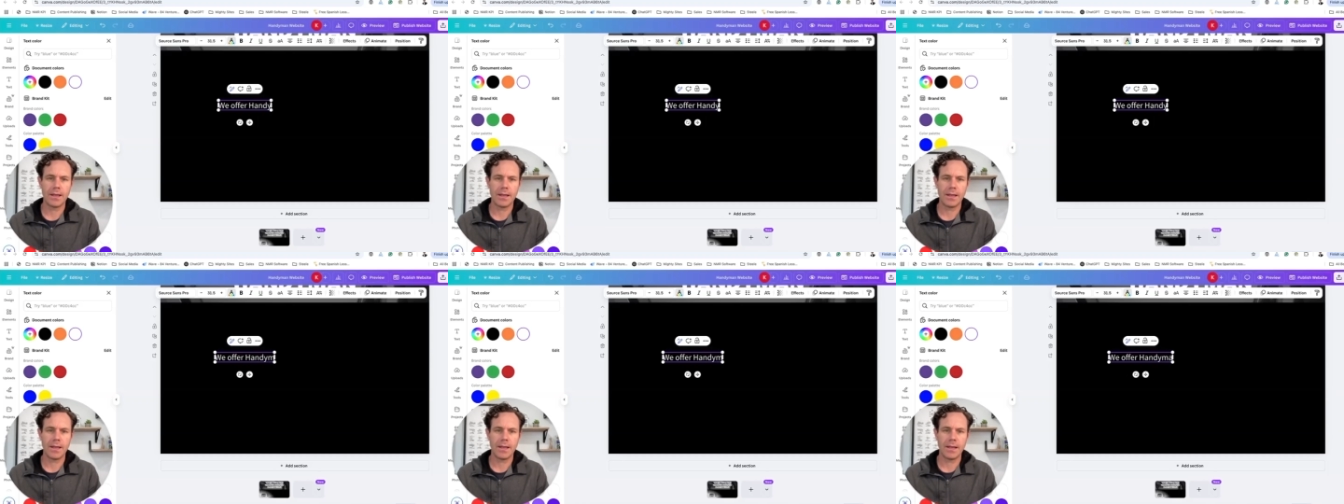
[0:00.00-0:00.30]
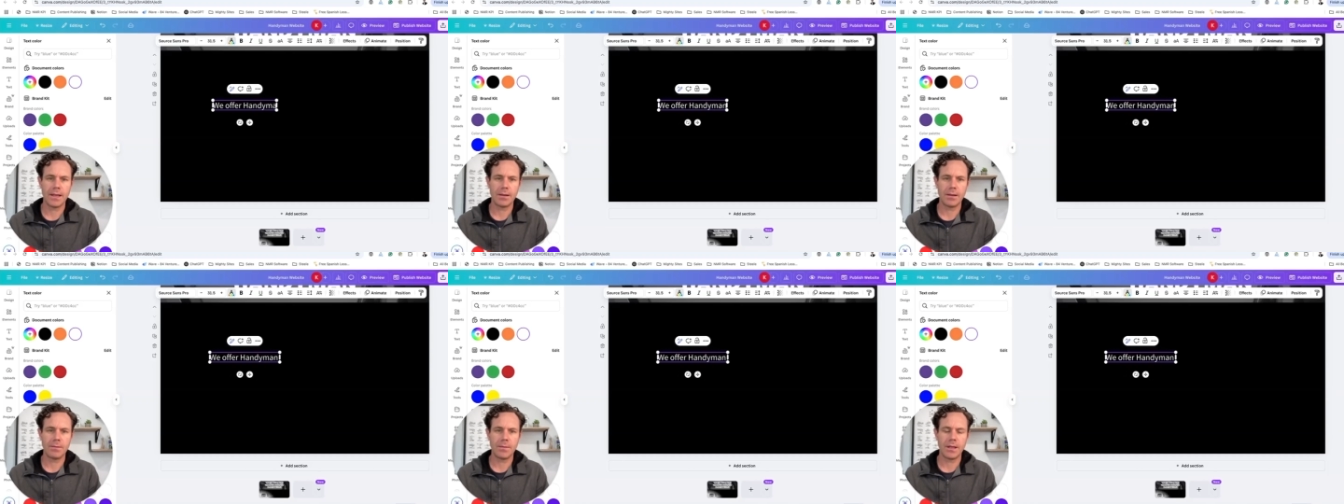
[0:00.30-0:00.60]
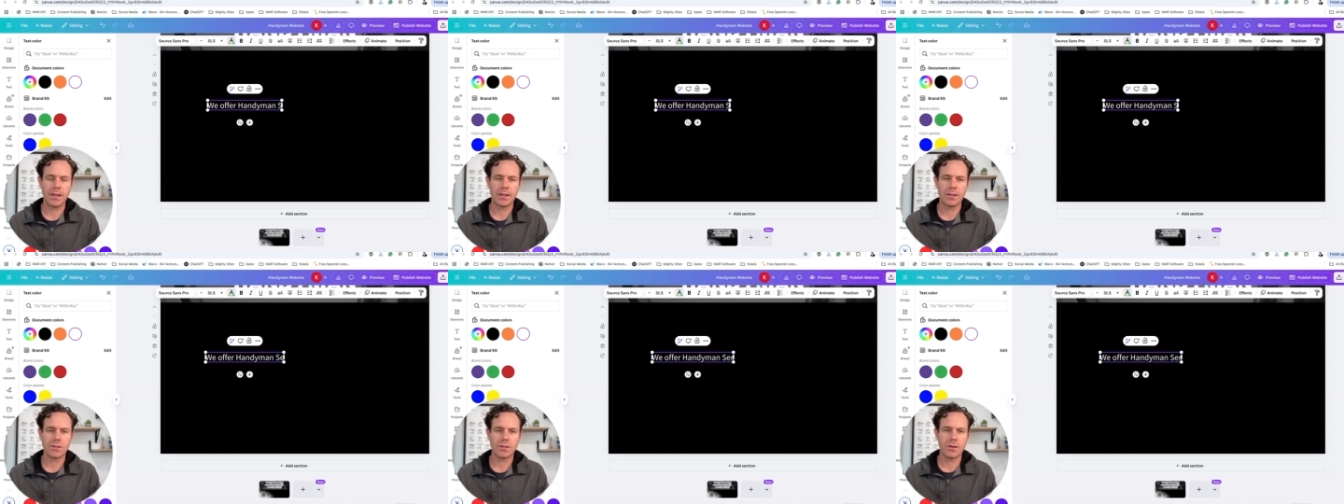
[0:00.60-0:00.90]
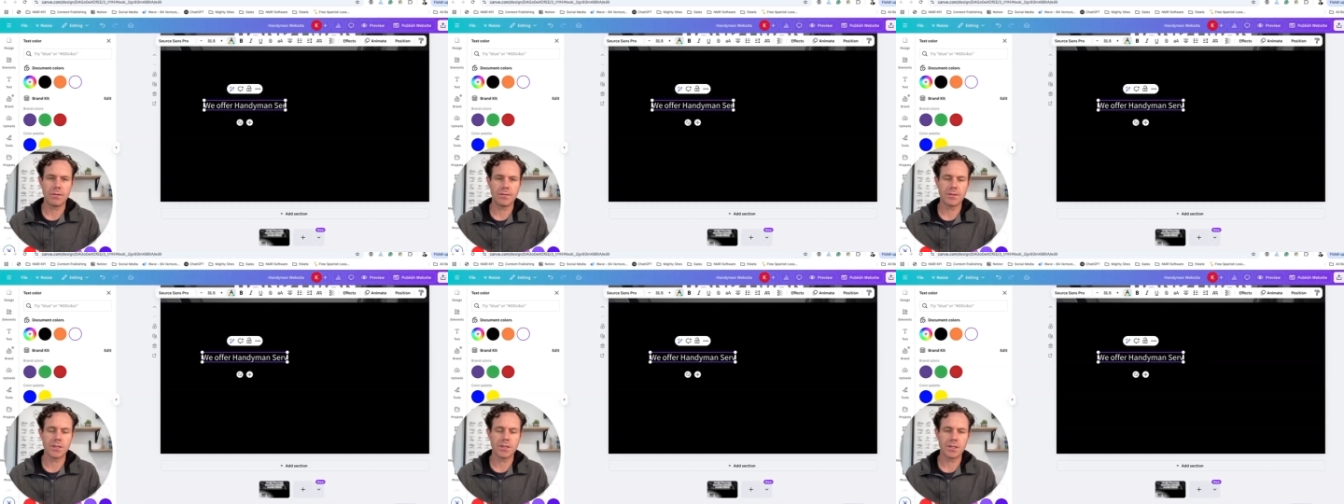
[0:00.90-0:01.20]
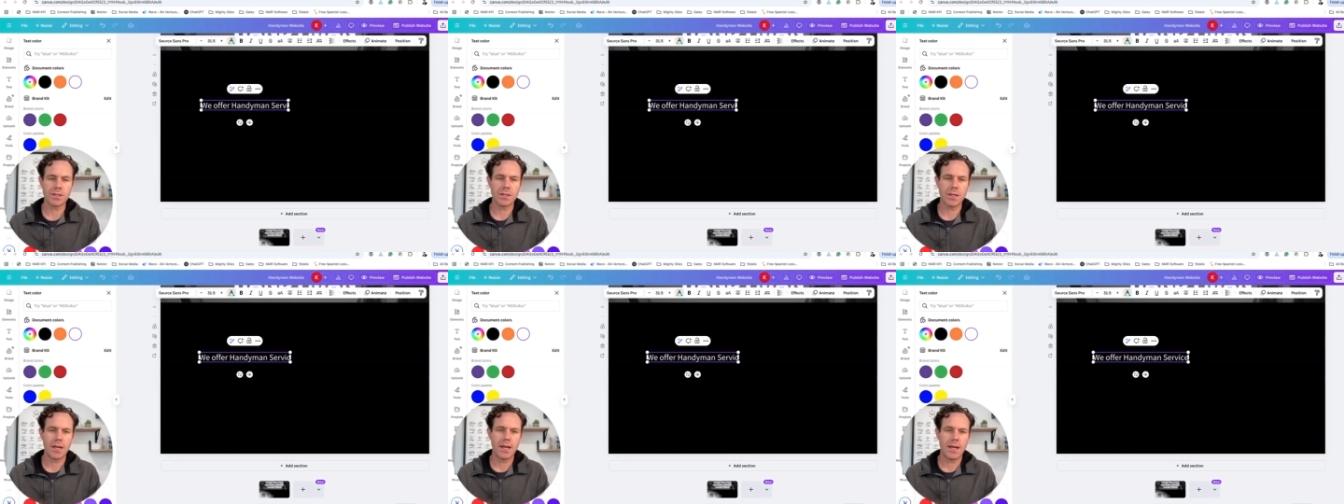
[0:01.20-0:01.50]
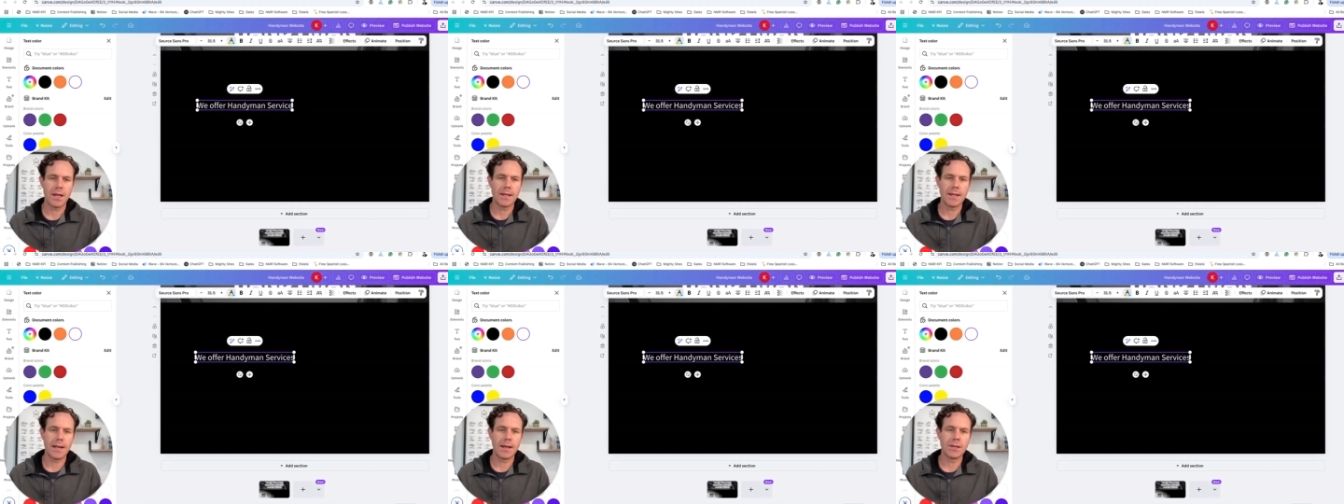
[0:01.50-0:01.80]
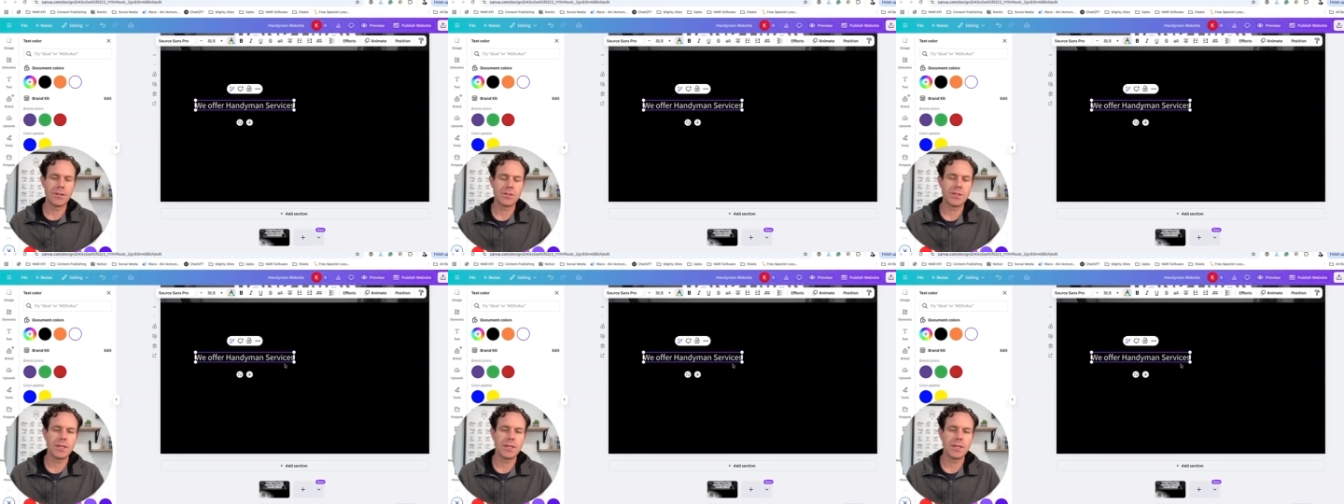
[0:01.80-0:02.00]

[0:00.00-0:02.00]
handyman services. Now you see the